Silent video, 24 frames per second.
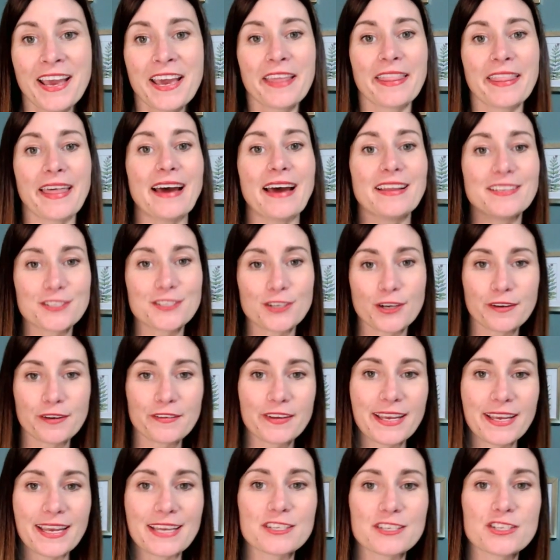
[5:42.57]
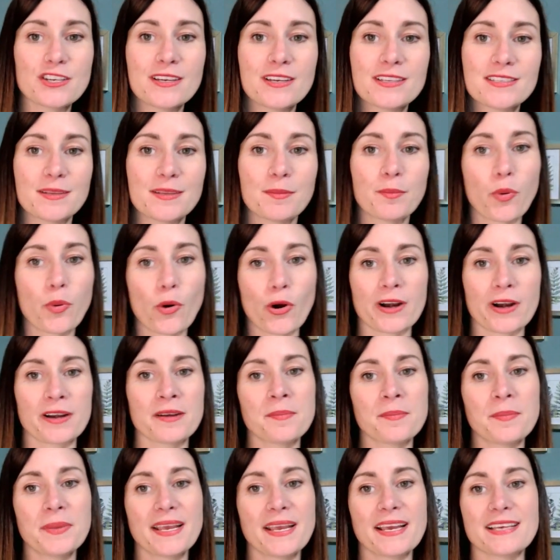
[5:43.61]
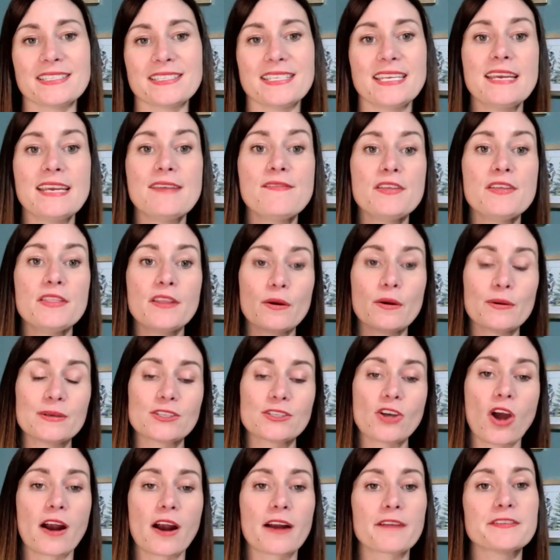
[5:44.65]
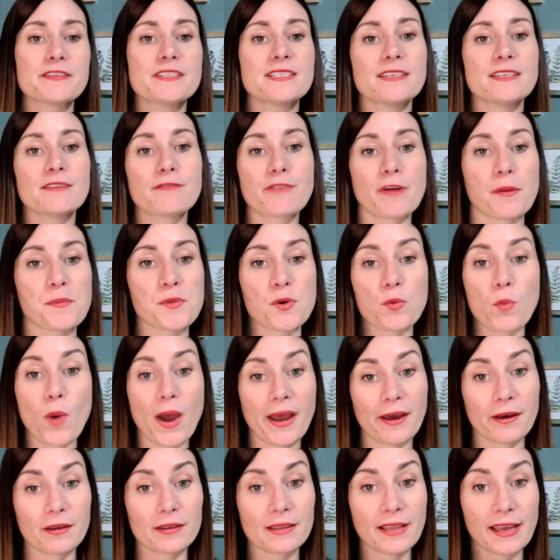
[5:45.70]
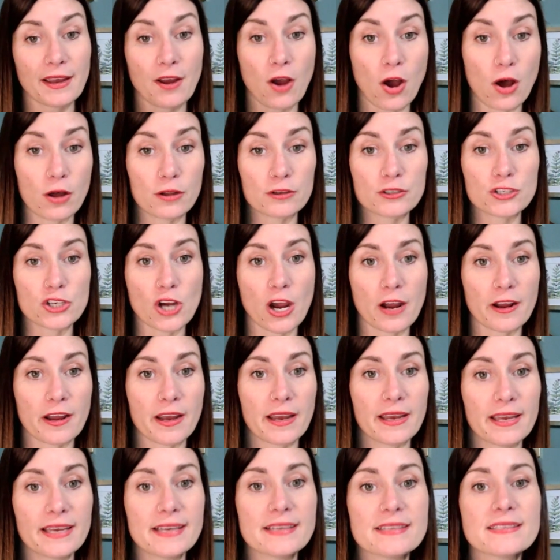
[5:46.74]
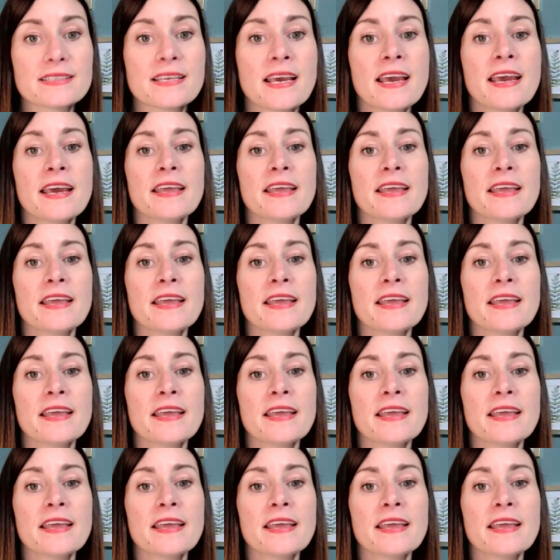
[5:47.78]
That certification is important because even though it's harvested from the wild, like all chaga is,